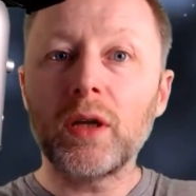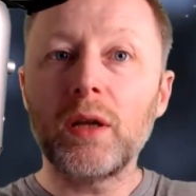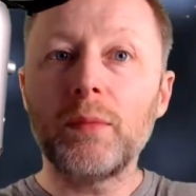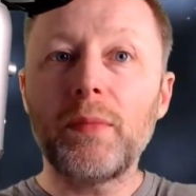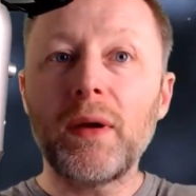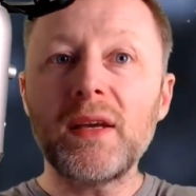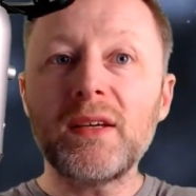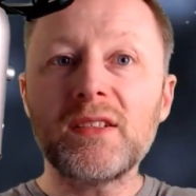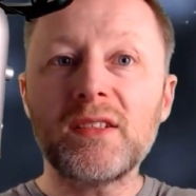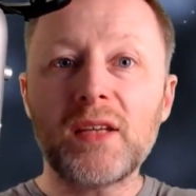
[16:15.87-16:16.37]
Can
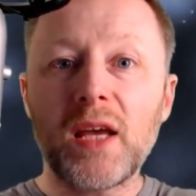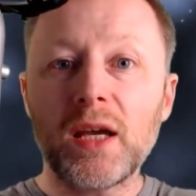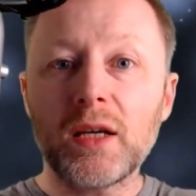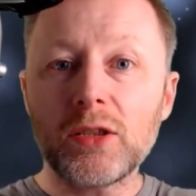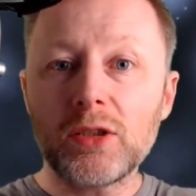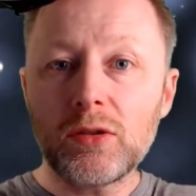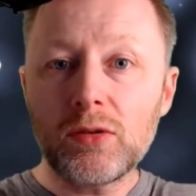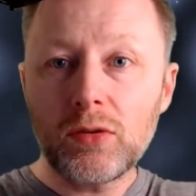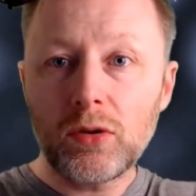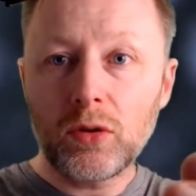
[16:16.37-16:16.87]
the bass
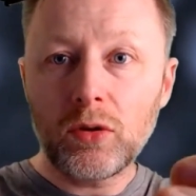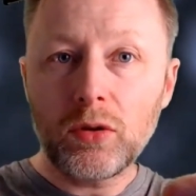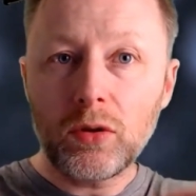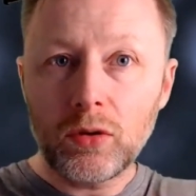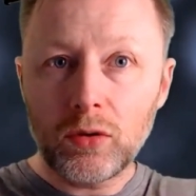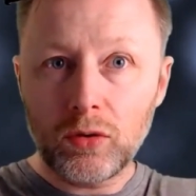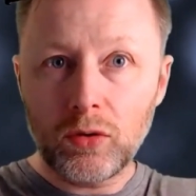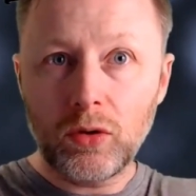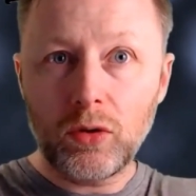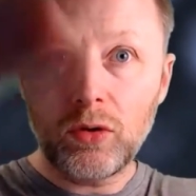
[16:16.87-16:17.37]
section,
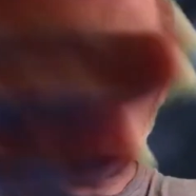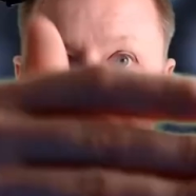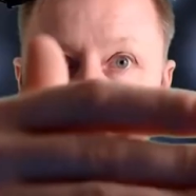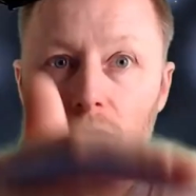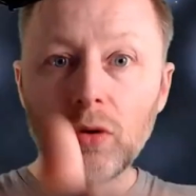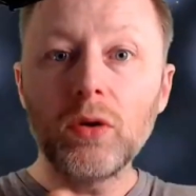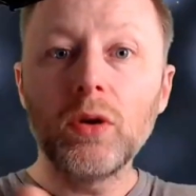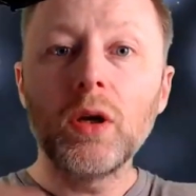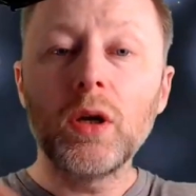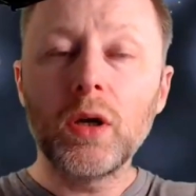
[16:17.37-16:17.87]
you, you
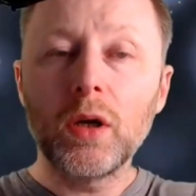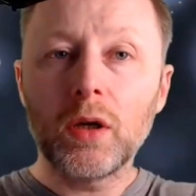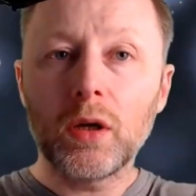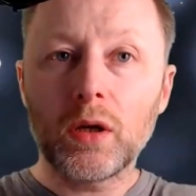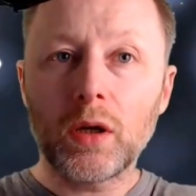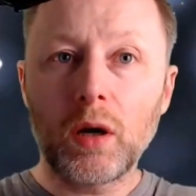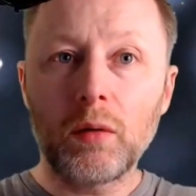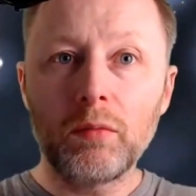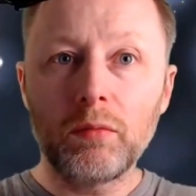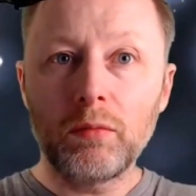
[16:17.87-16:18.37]
and you,
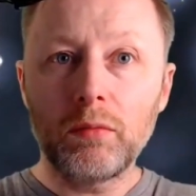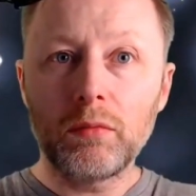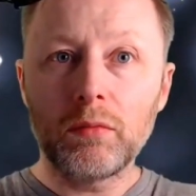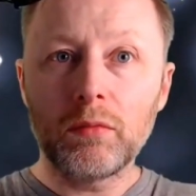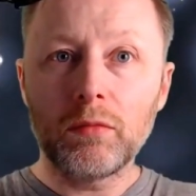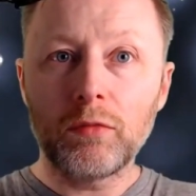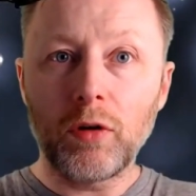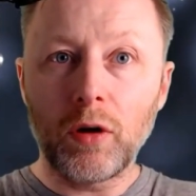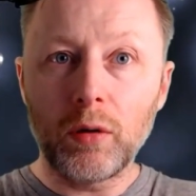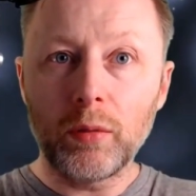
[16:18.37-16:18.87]

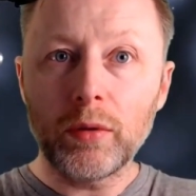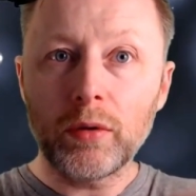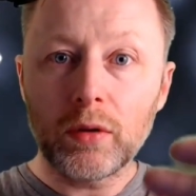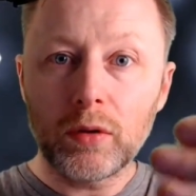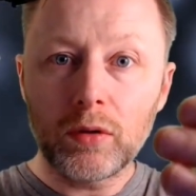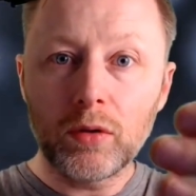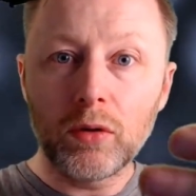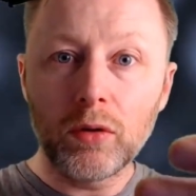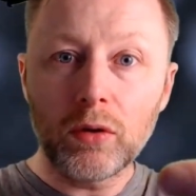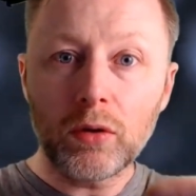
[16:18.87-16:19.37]
come
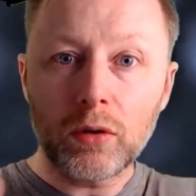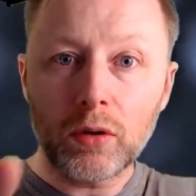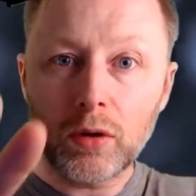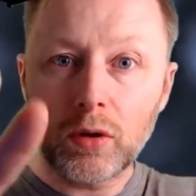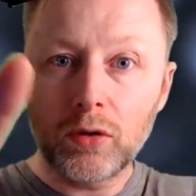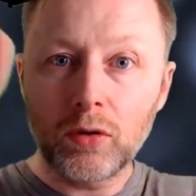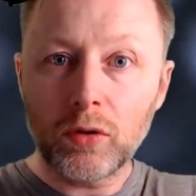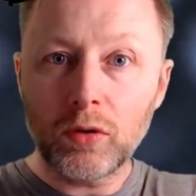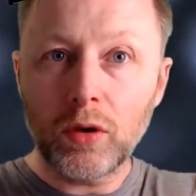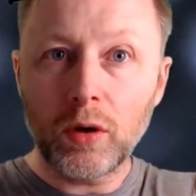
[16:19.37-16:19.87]
forward? And you,
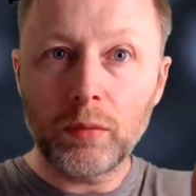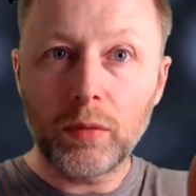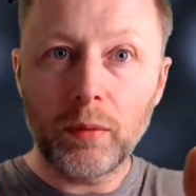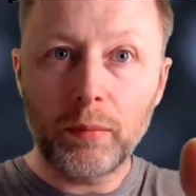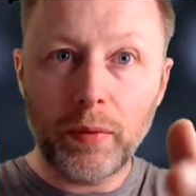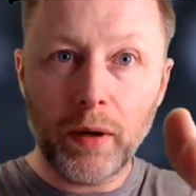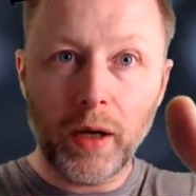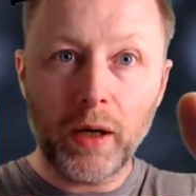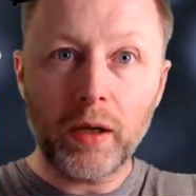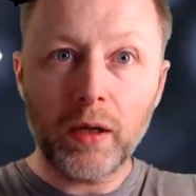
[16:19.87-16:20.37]
could you go up
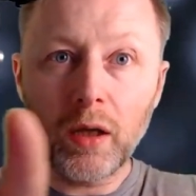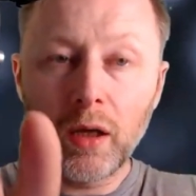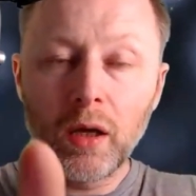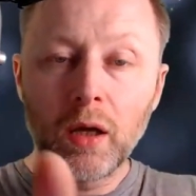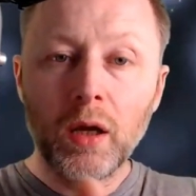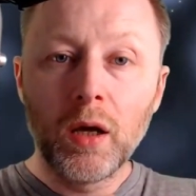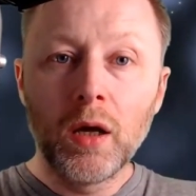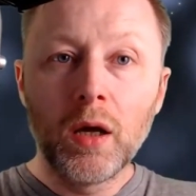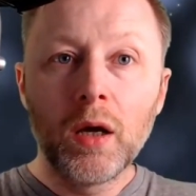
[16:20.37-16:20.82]
the back?